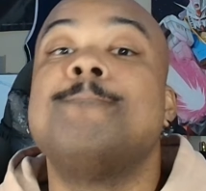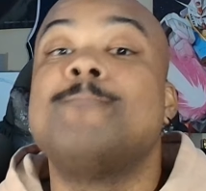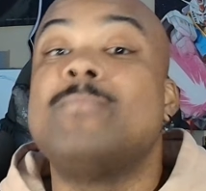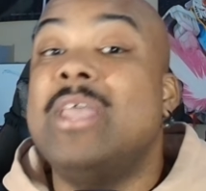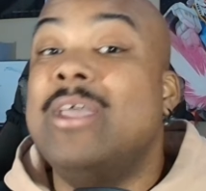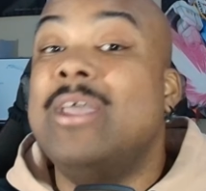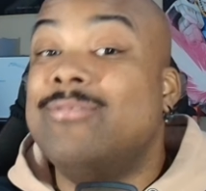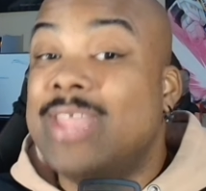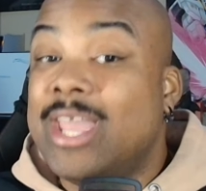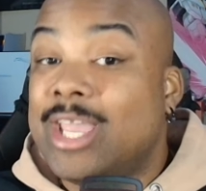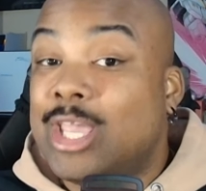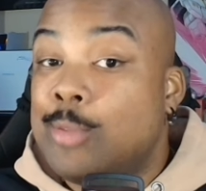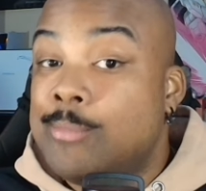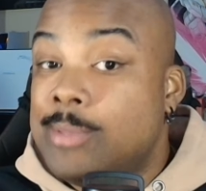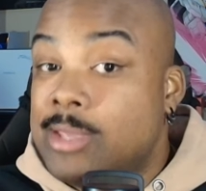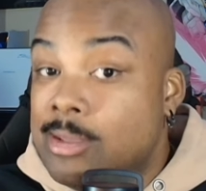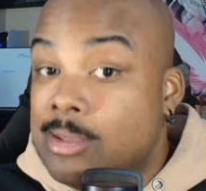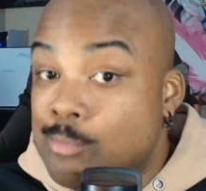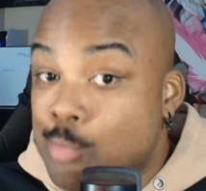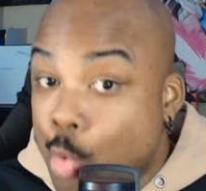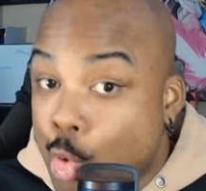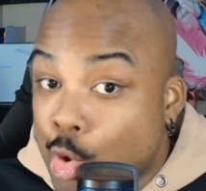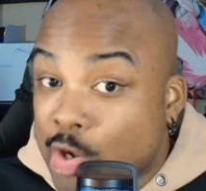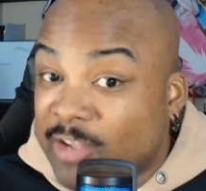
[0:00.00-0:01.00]
If they could be
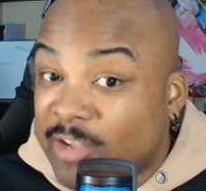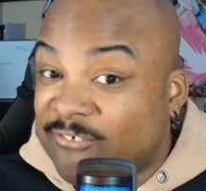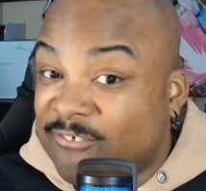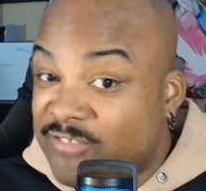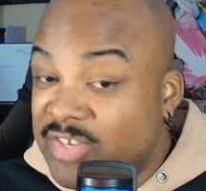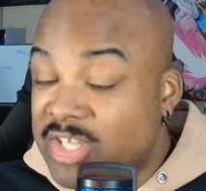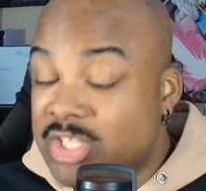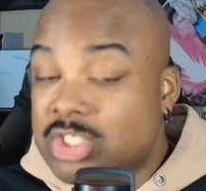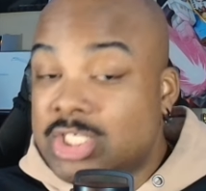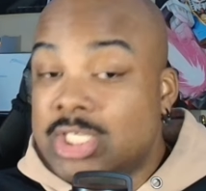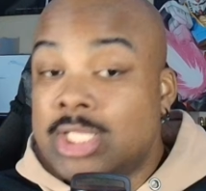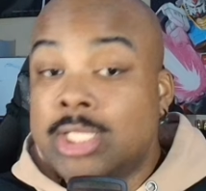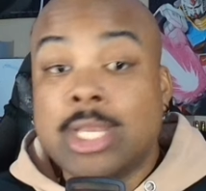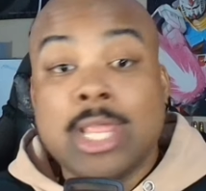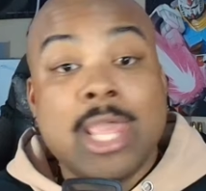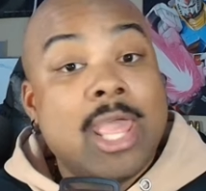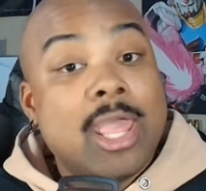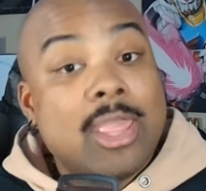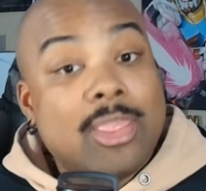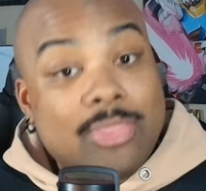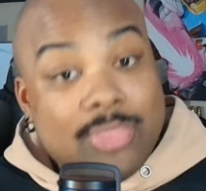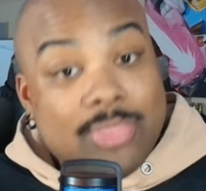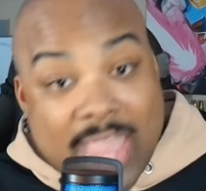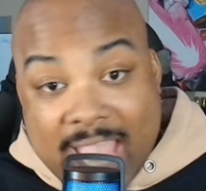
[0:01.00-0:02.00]
more efficient,
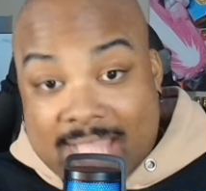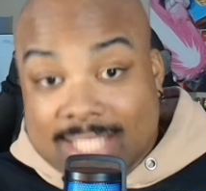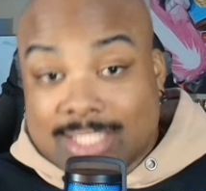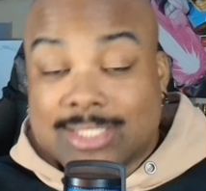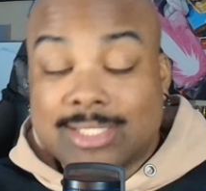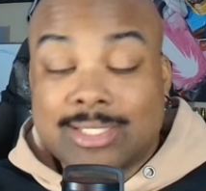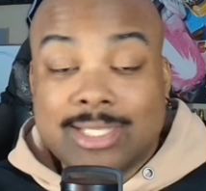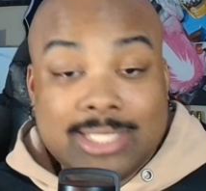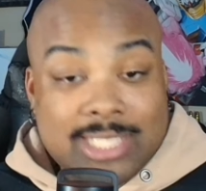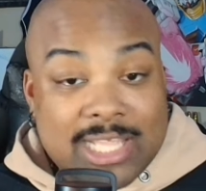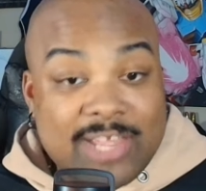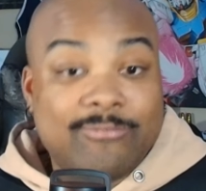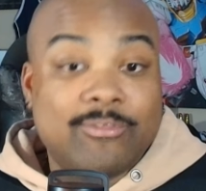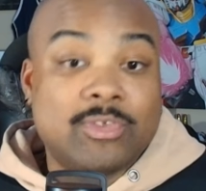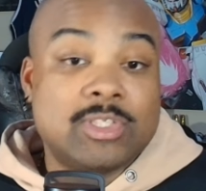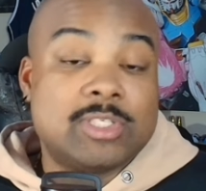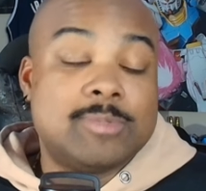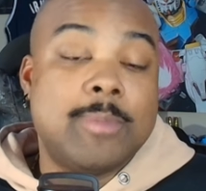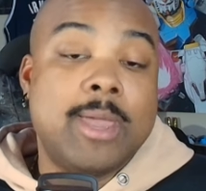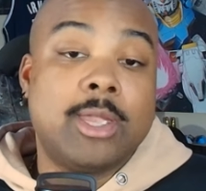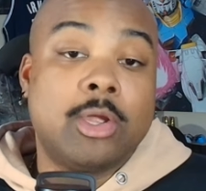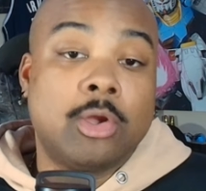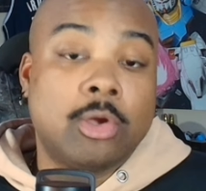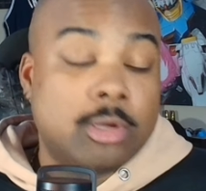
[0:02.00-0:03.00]
that's the difference
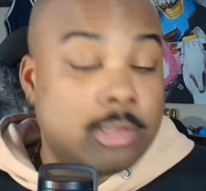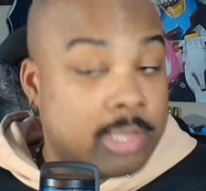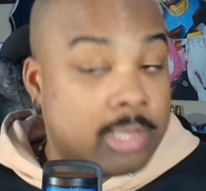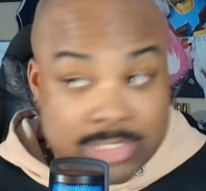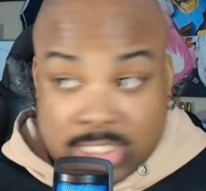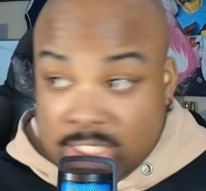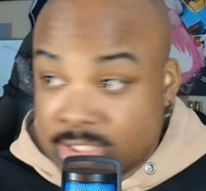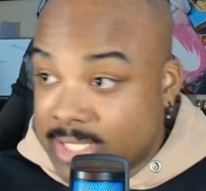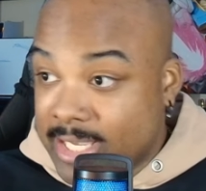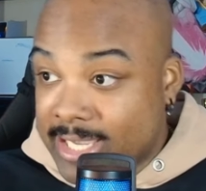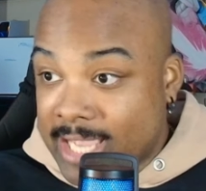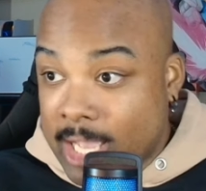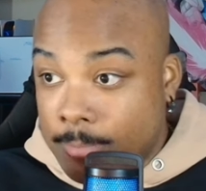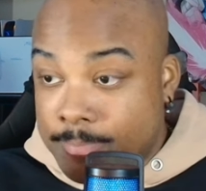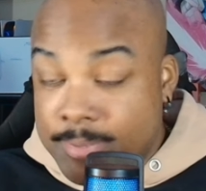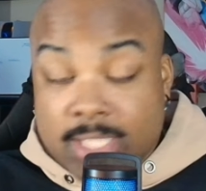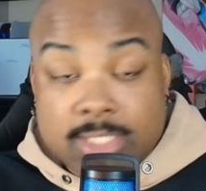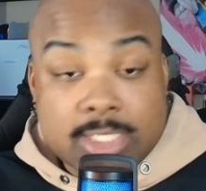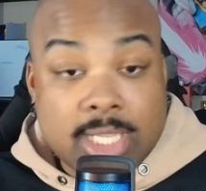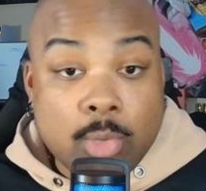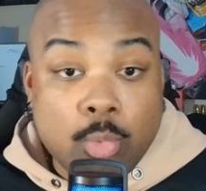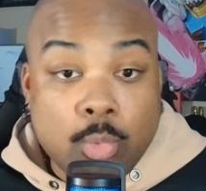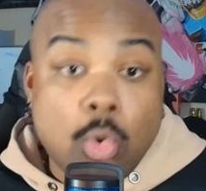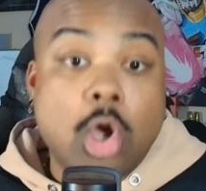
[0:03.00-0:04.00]
maker. Just like how
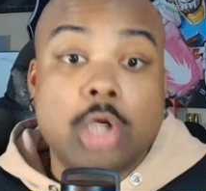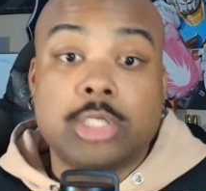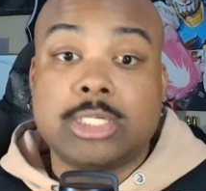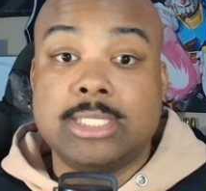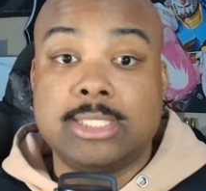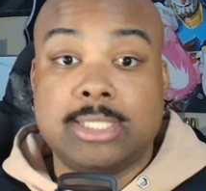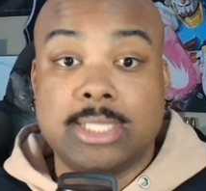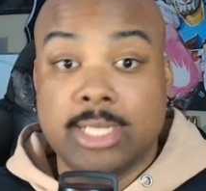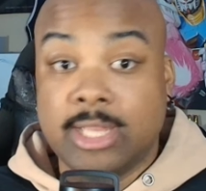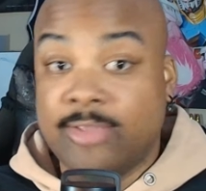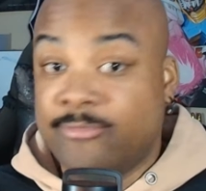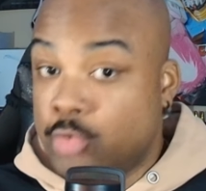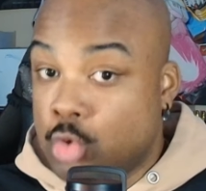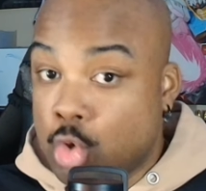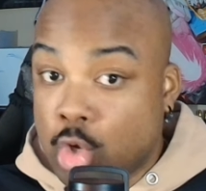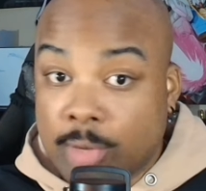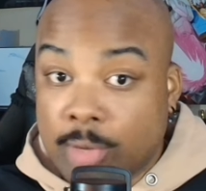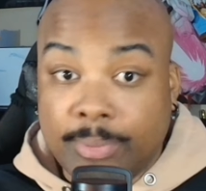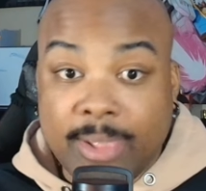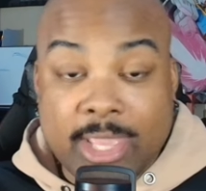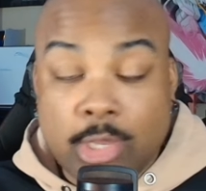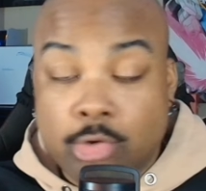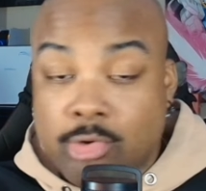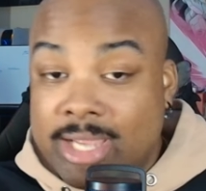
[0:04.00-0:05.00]
PJ Washington, if you're going to
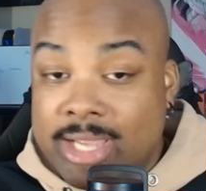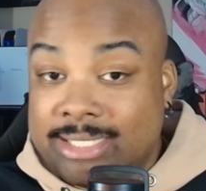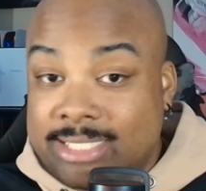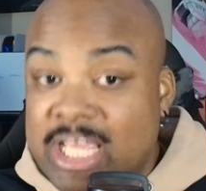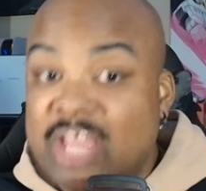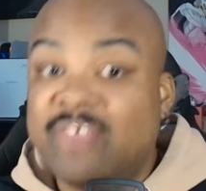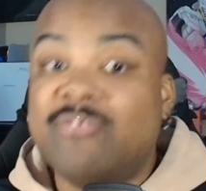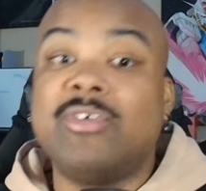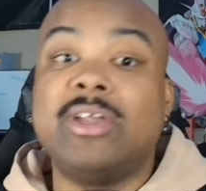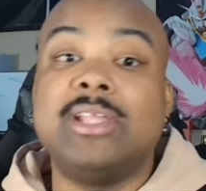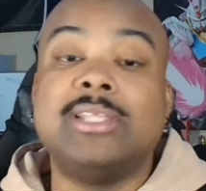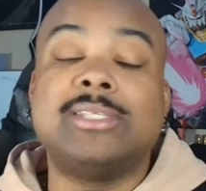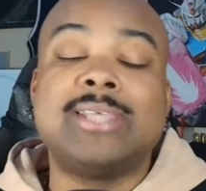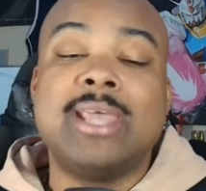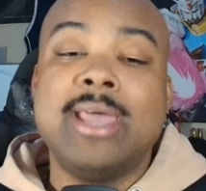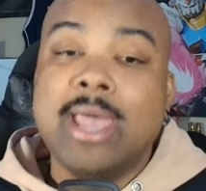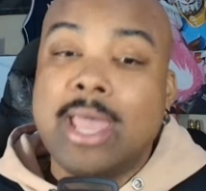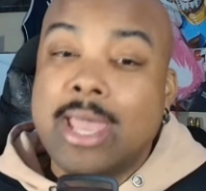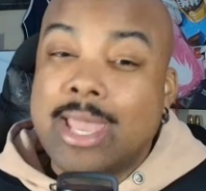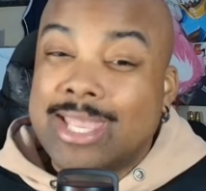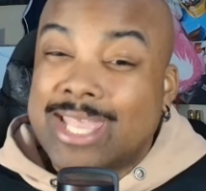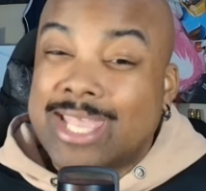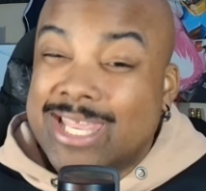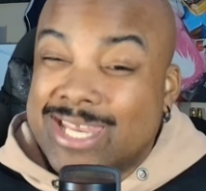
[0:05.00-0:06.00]
play great defense,
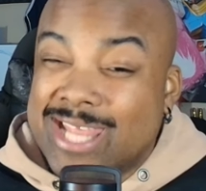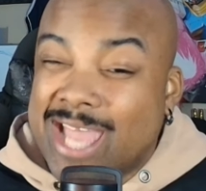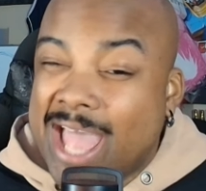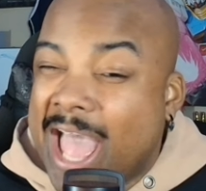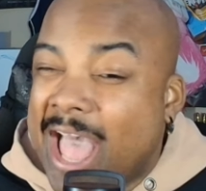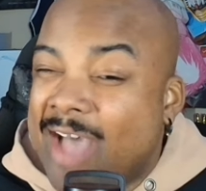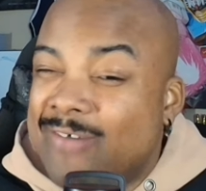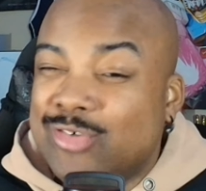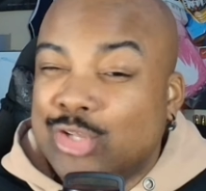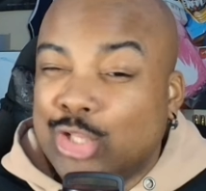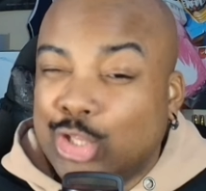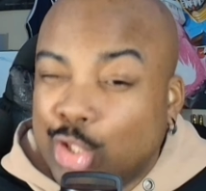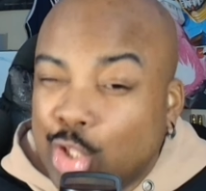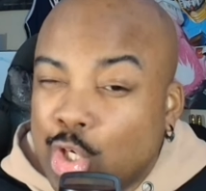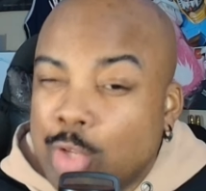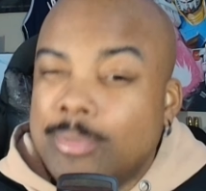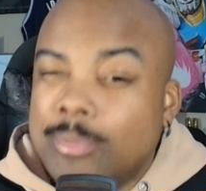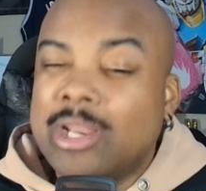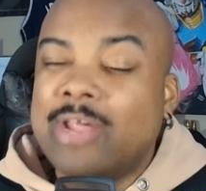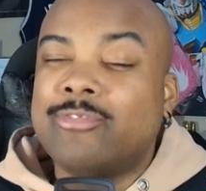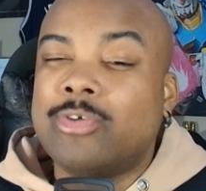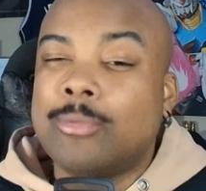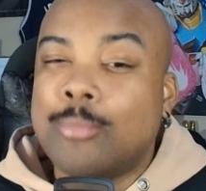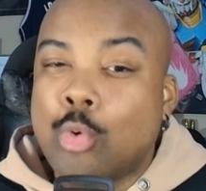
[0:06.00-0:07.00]
can you have a little bit
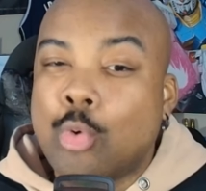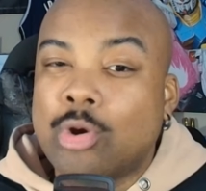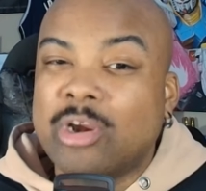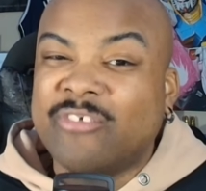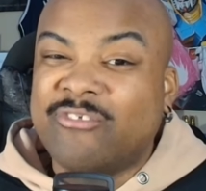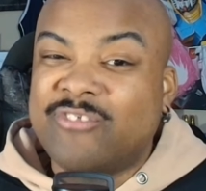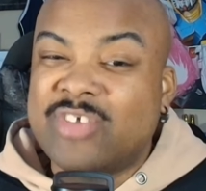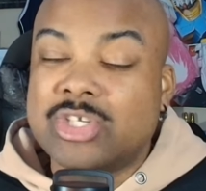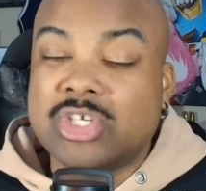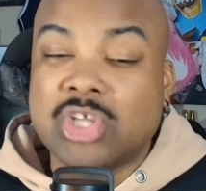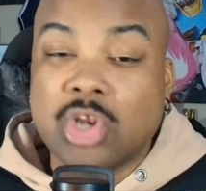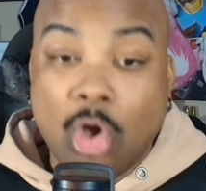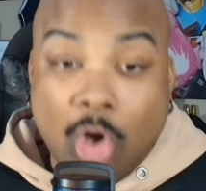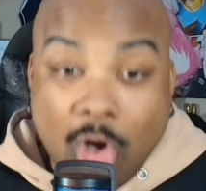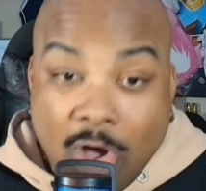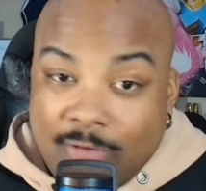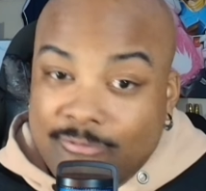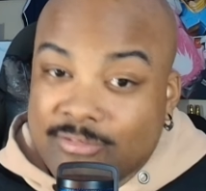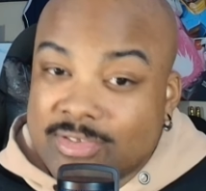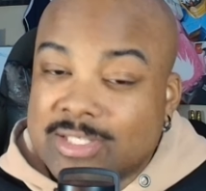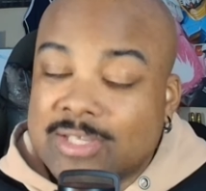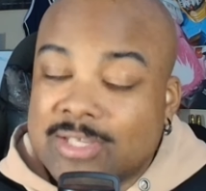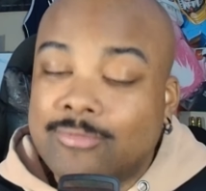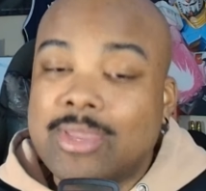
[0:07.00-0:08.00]
of a more efficient
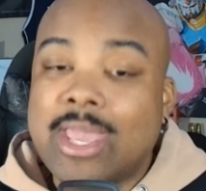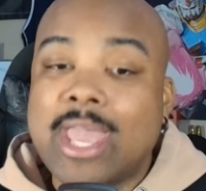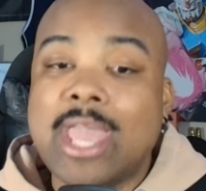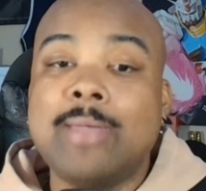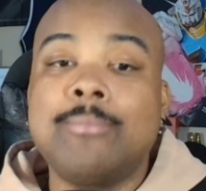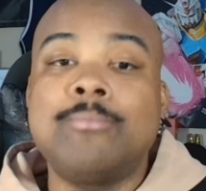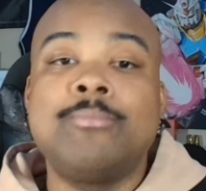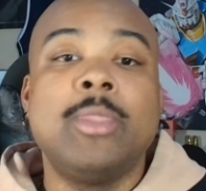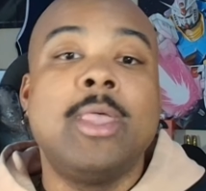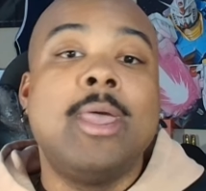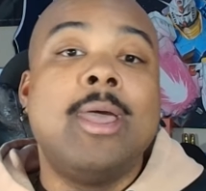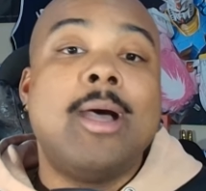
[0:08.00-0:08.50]
offensive game?